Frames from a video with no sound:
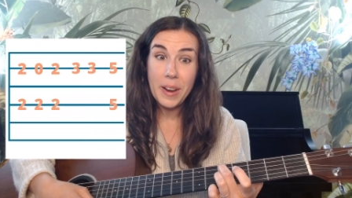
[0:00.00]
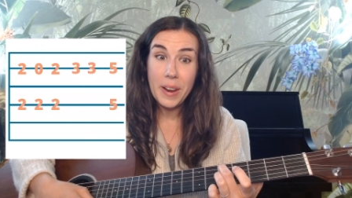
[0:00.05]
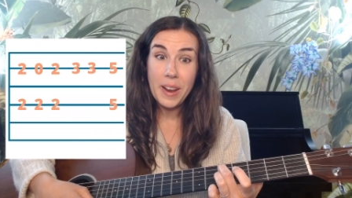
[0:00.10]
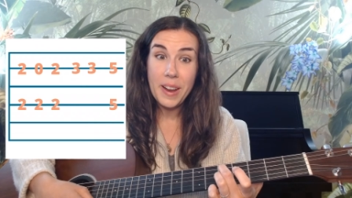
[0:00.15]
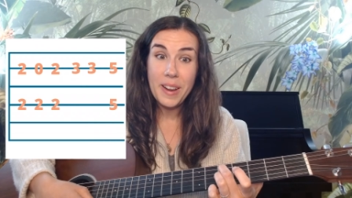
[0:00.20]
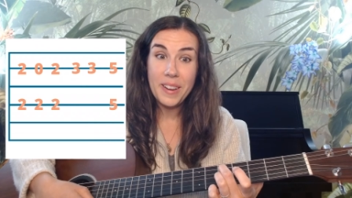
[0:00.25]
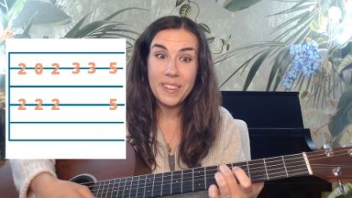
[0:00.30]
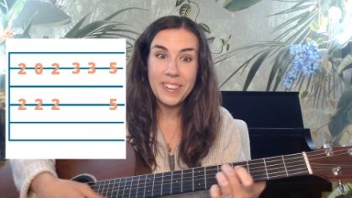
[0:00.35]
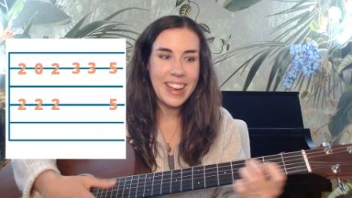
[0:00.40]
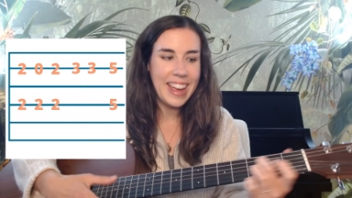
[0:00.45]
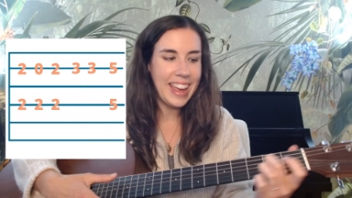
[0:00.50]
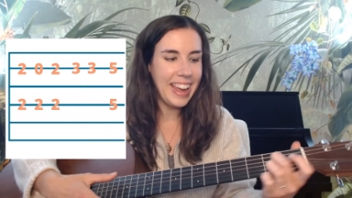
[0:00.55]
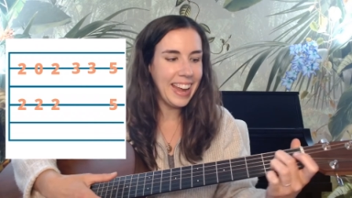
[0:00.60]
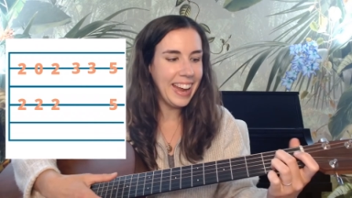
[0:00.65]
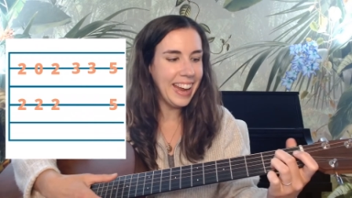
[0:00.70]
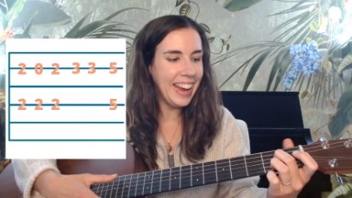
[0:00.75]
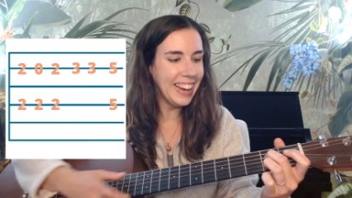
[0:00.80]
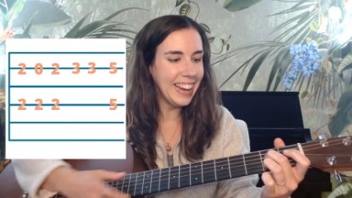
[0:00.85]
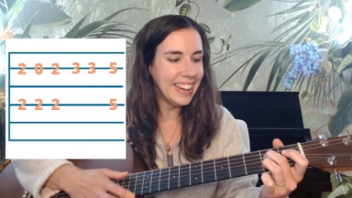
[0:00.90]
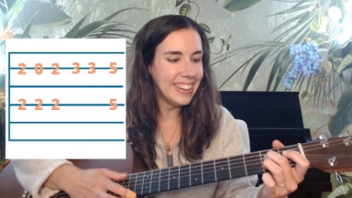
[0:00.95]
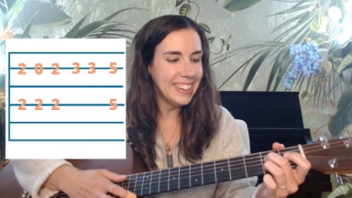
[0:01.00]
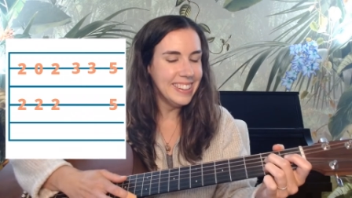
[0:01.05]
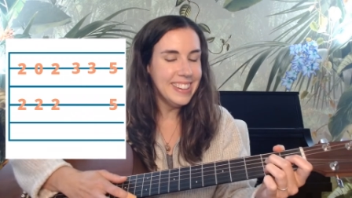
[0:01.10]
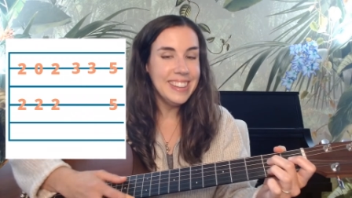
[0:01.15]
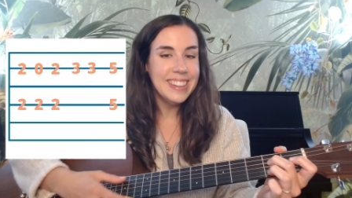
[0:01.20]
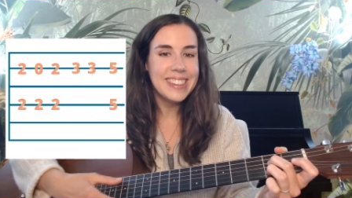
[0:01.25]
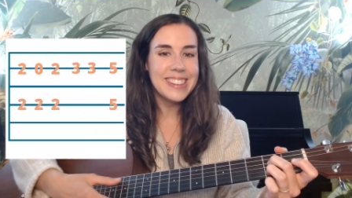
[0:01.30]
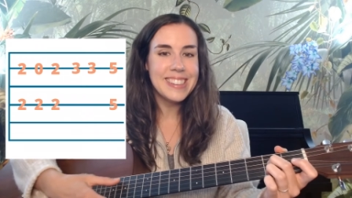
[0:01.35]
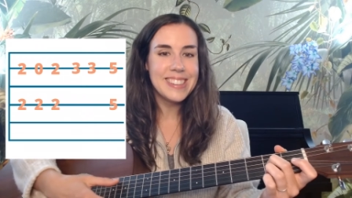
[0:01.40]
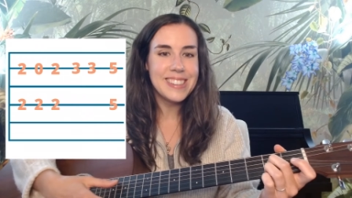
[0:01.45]
Okay?
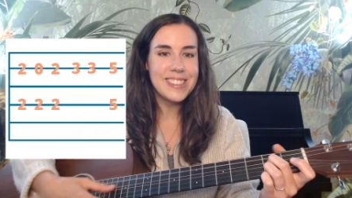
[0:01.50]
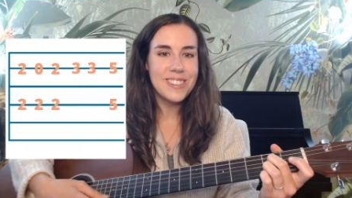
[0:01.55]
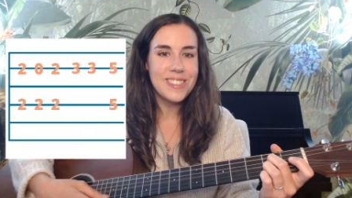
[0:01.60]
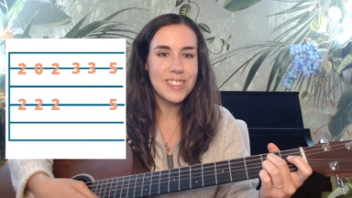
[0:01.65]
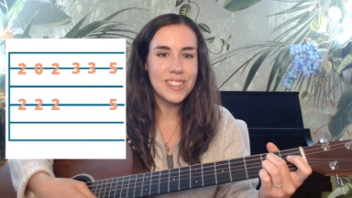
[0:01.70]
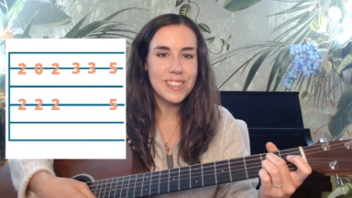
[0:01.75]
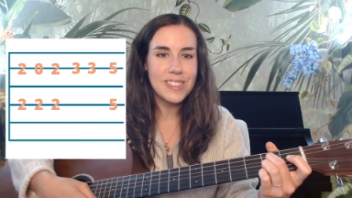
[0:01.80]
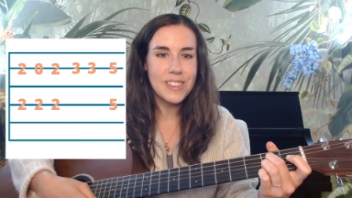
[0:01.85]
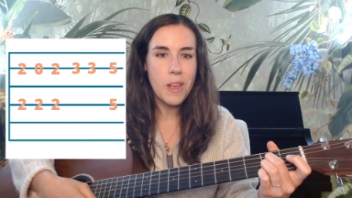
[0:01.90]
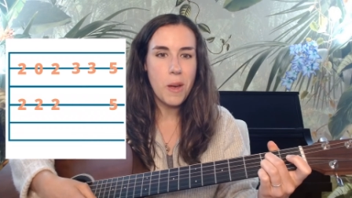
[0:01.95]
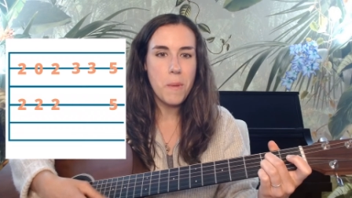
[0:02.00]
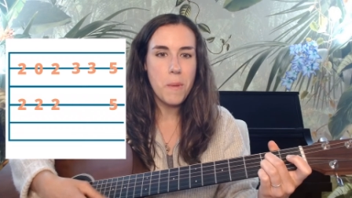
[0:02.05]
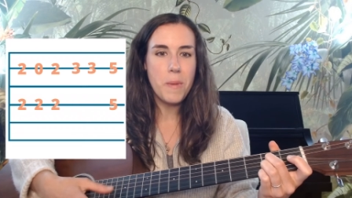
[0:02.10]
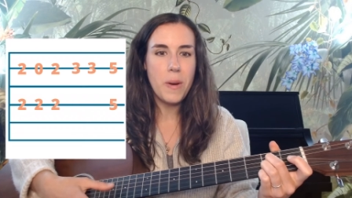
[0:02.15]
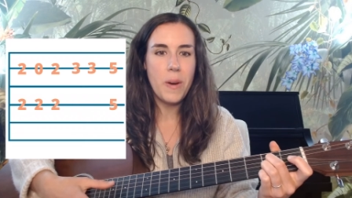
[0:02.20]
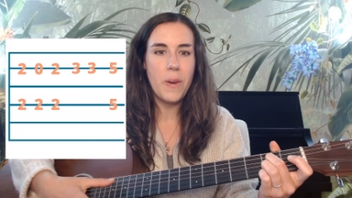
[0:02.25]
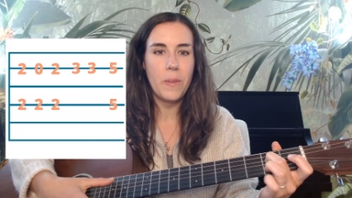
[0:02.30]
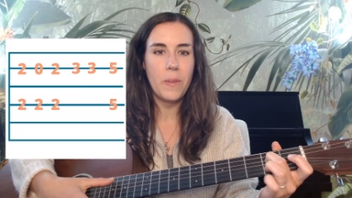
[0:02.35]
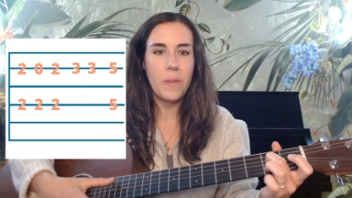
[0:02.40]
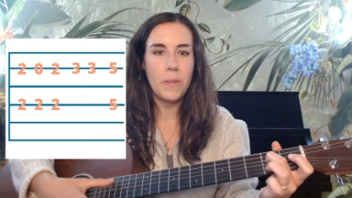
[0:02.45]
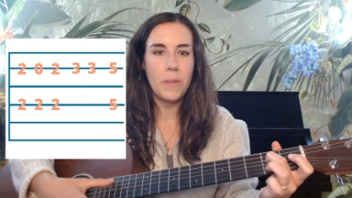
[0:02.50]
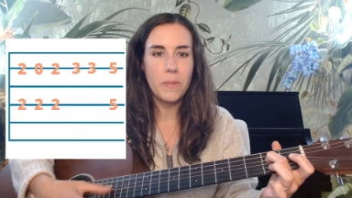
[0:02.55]
Let's do slow-mo.